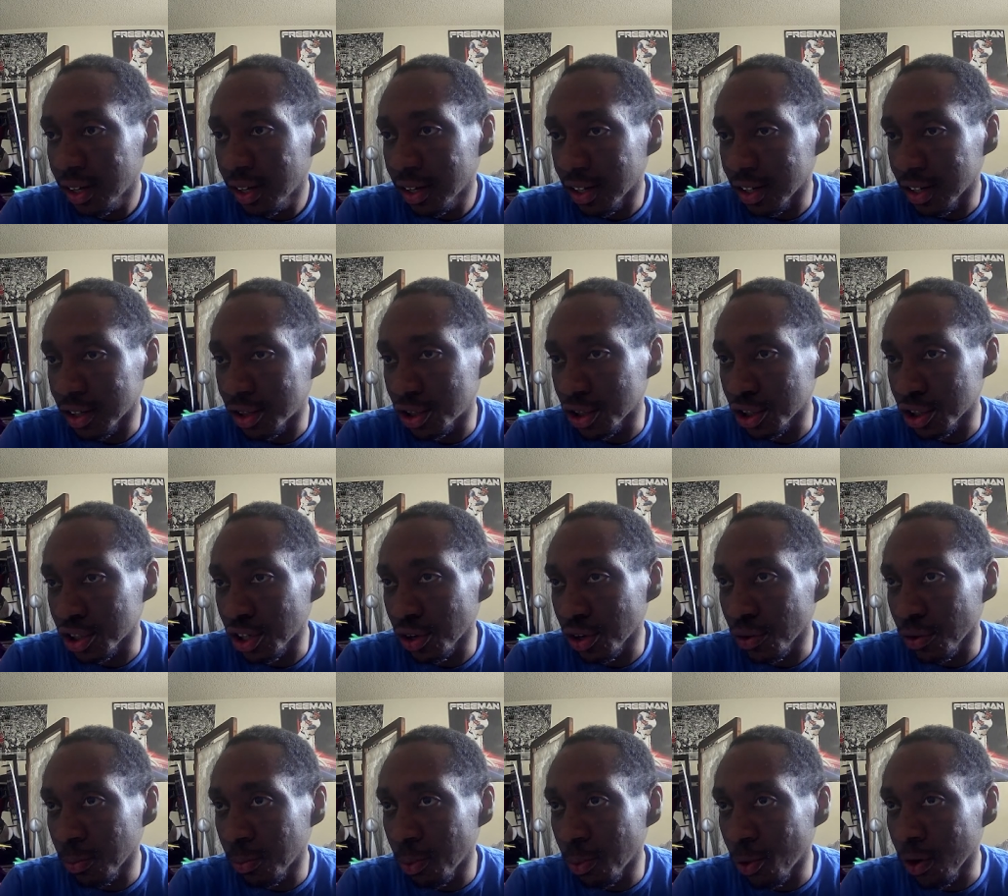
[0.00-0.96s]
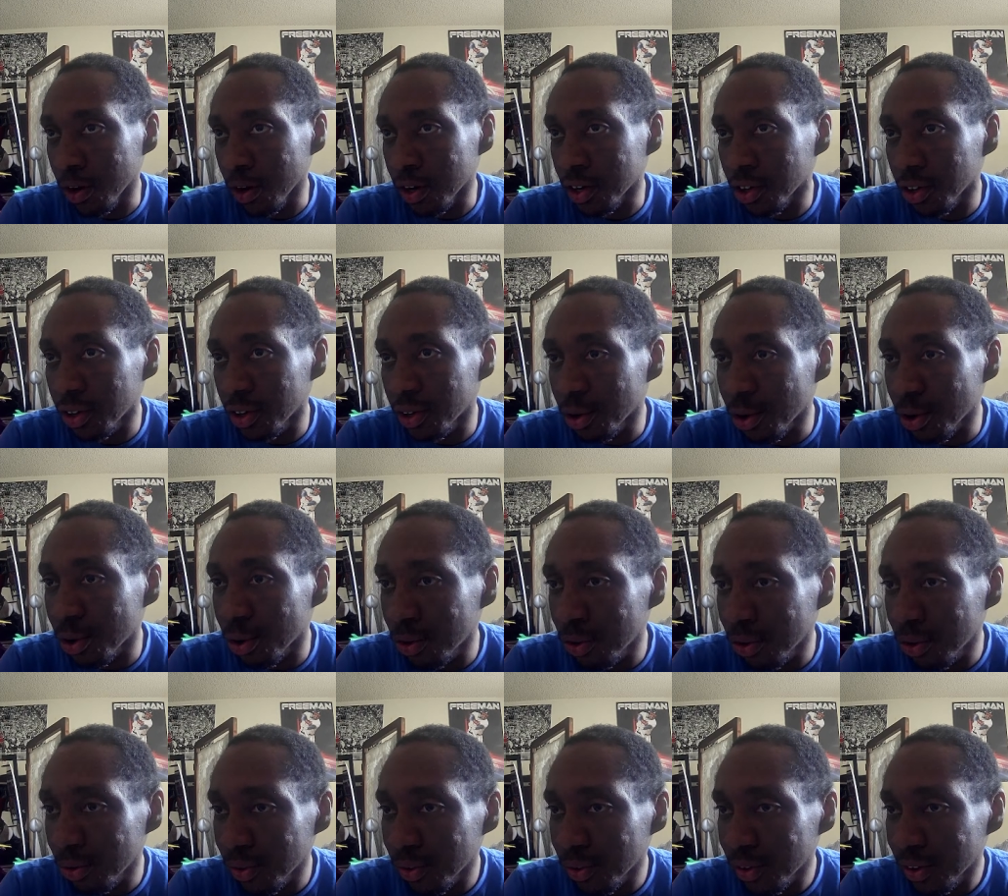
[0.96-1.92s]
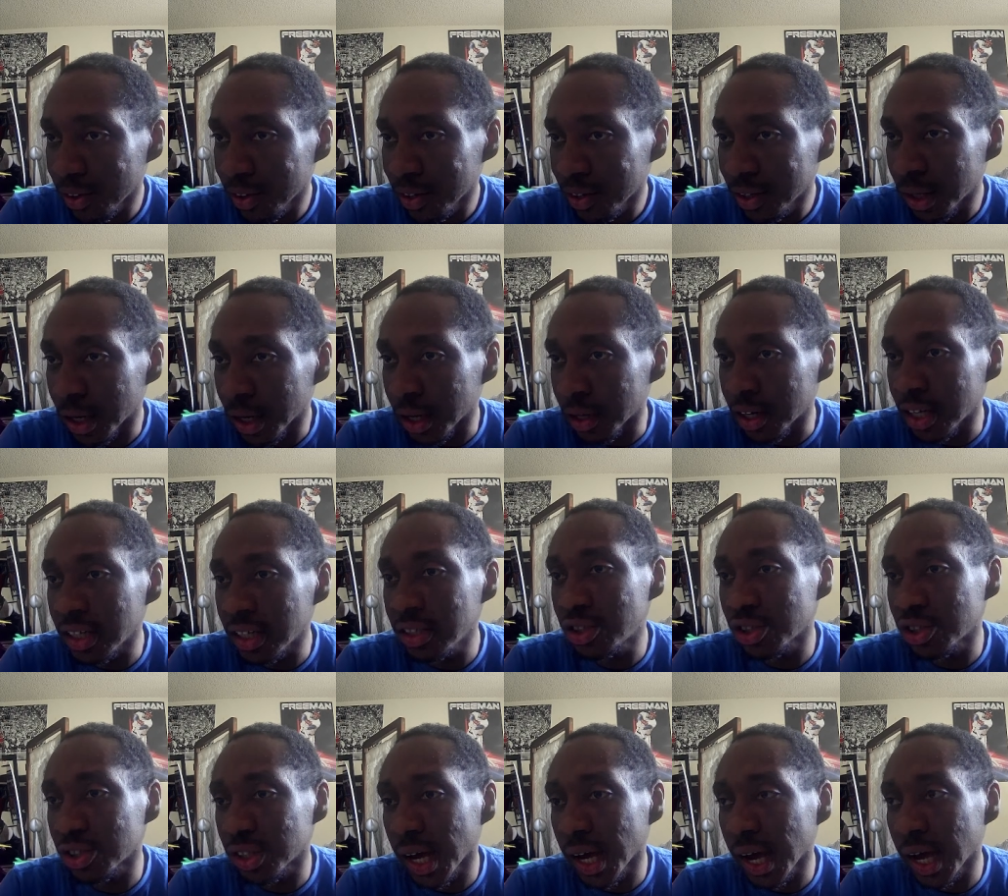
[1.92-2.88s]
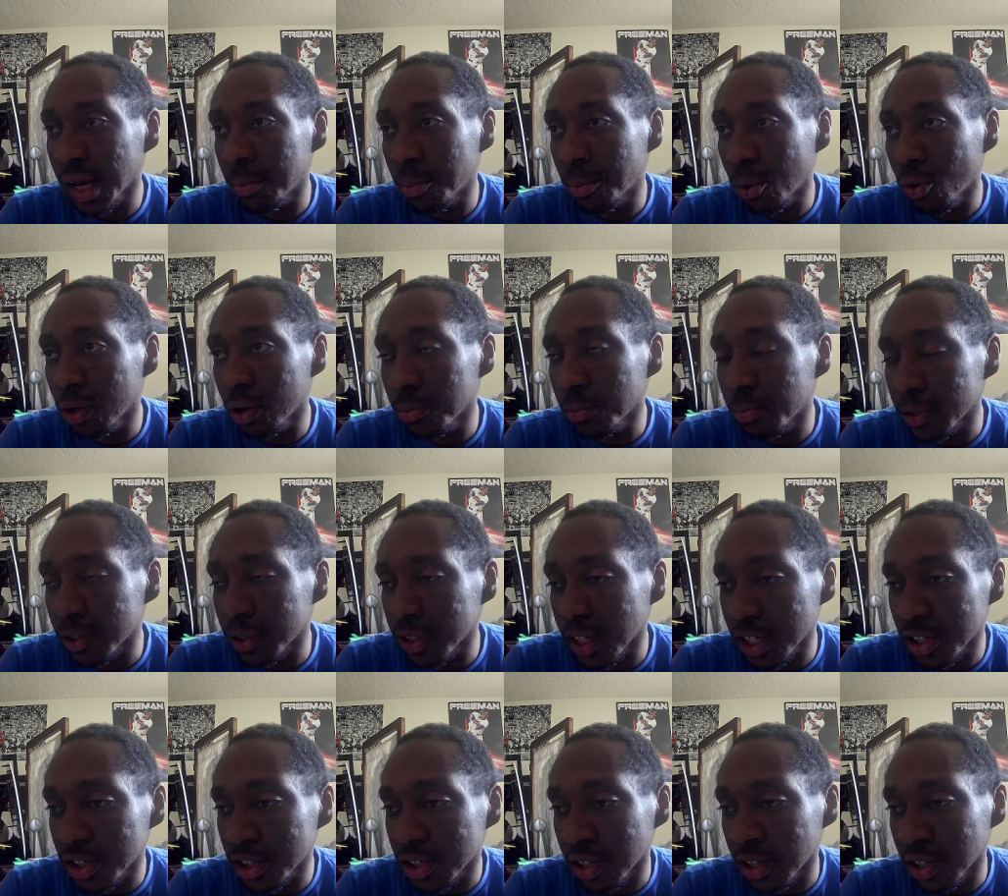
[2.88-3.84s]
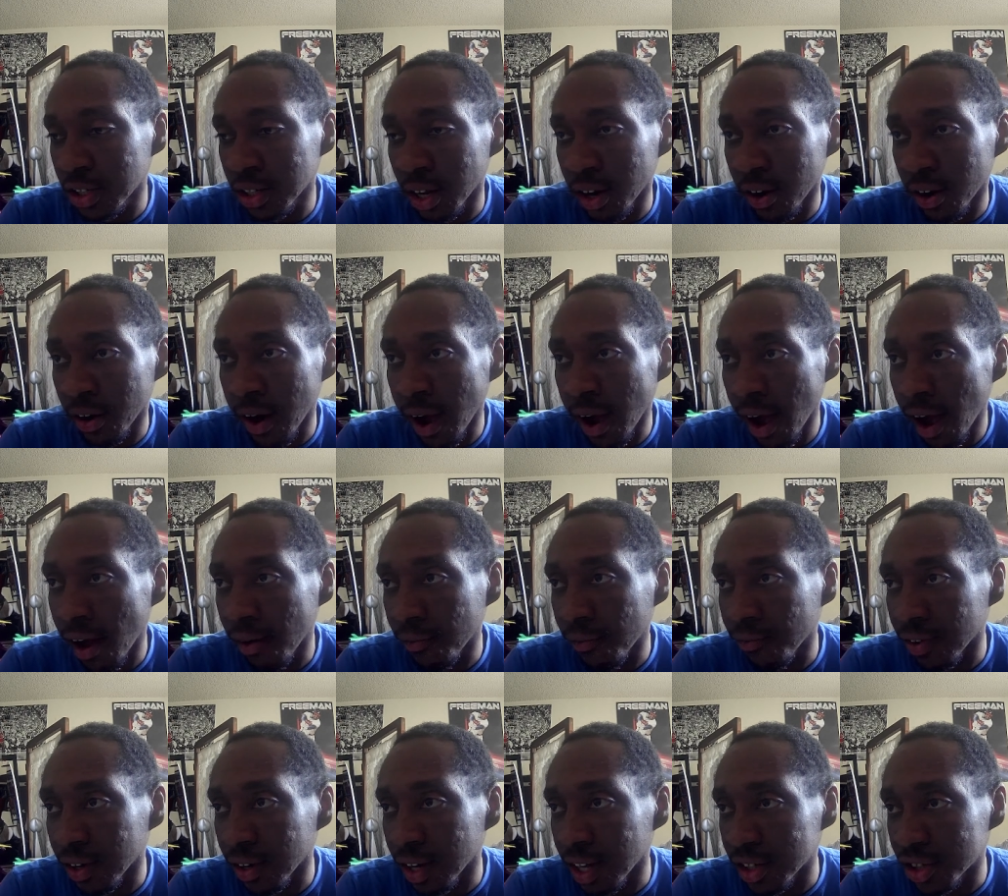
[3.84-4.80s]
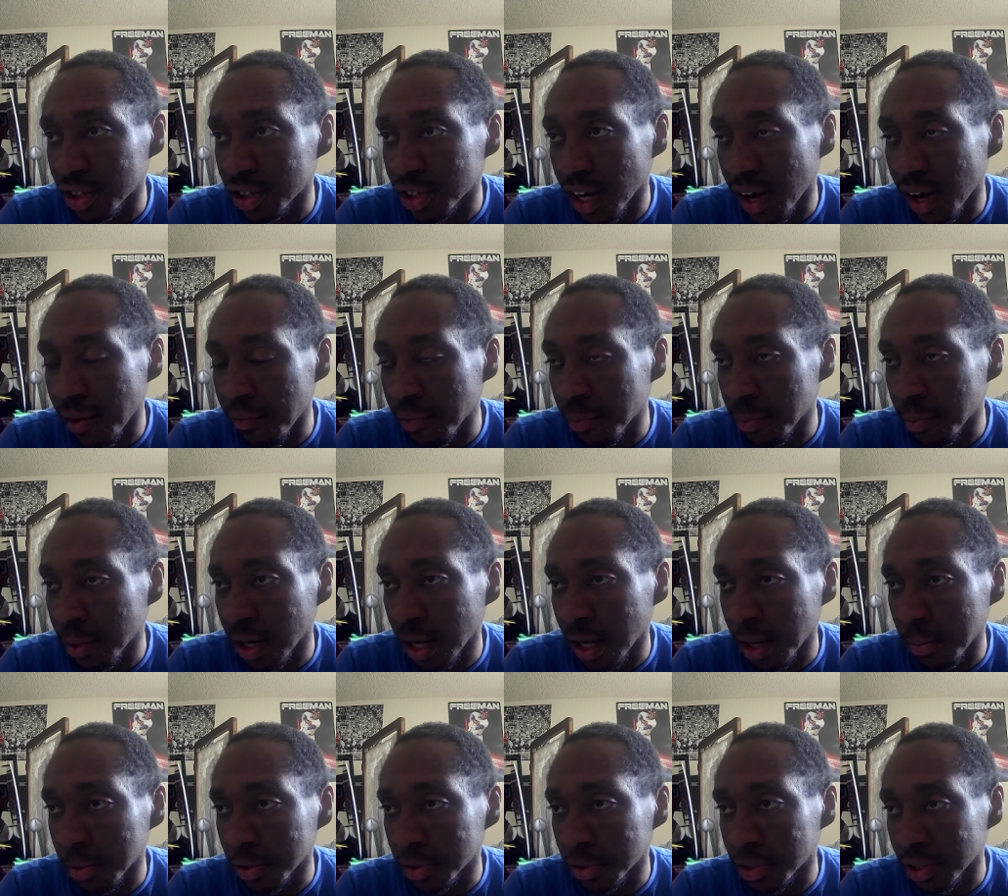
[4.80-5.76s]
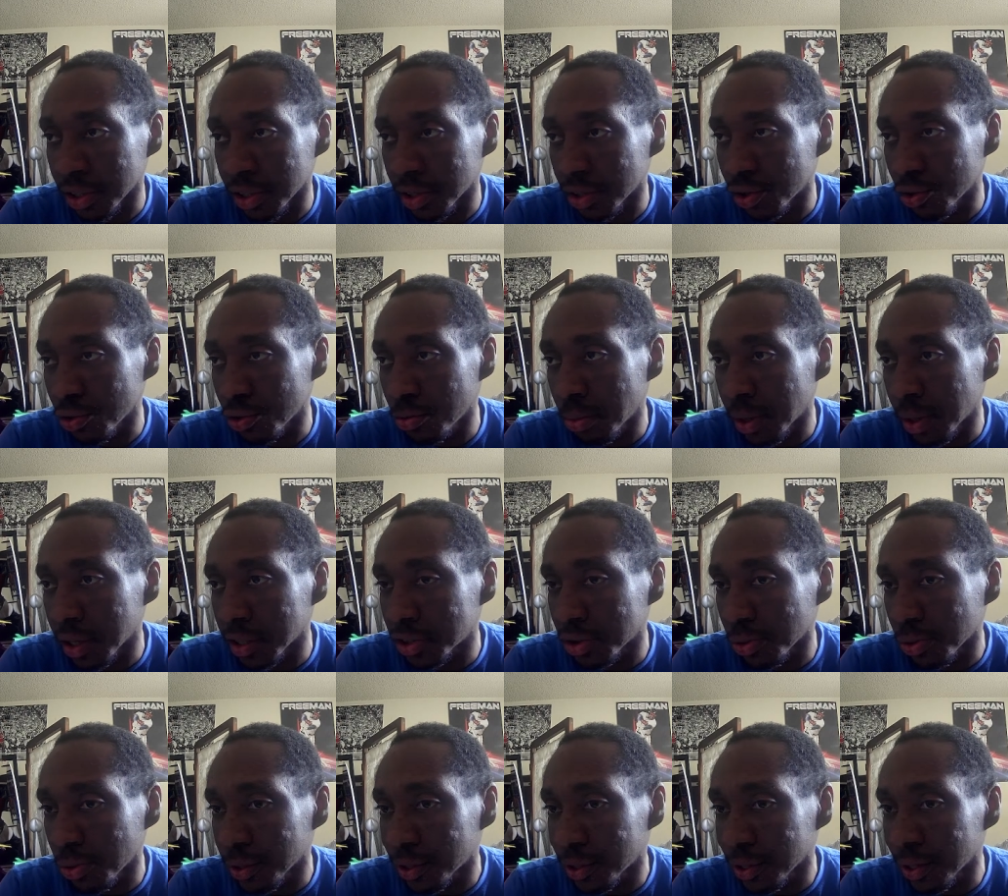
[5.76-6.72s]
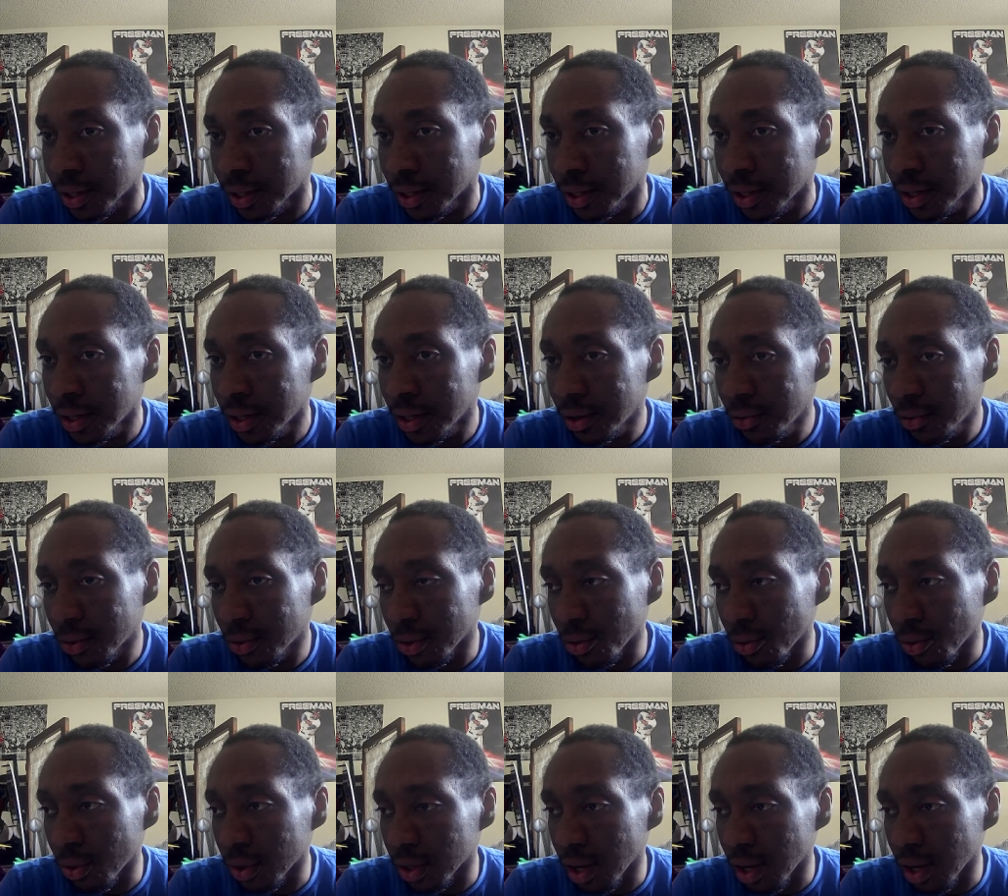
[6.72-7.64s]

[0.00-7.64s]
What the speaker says: It's just they were more clinical, and they just had more of the possession in their half, and they just haven't been able to do much with it, with what